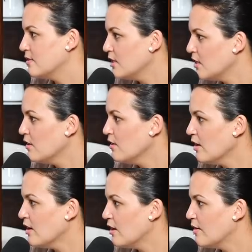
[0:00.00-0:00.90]
You know,
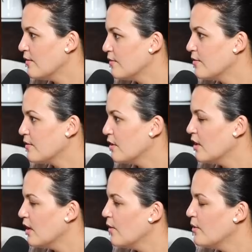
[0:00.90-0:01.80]
it's nice when mm-hmm. people
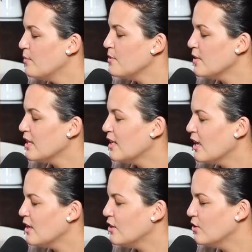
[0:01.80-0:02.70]
get it. When people
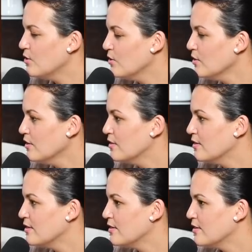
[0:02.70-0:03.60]
get you
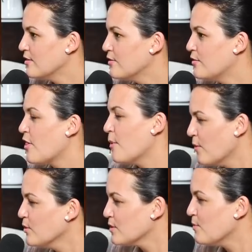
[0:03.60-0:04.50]
mm-hmm for the
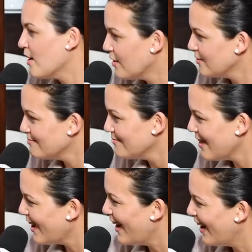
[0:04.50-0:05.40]
most part.
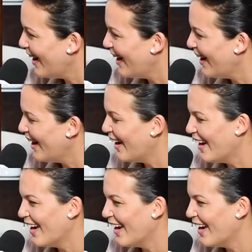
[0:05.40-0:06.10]
Yeah.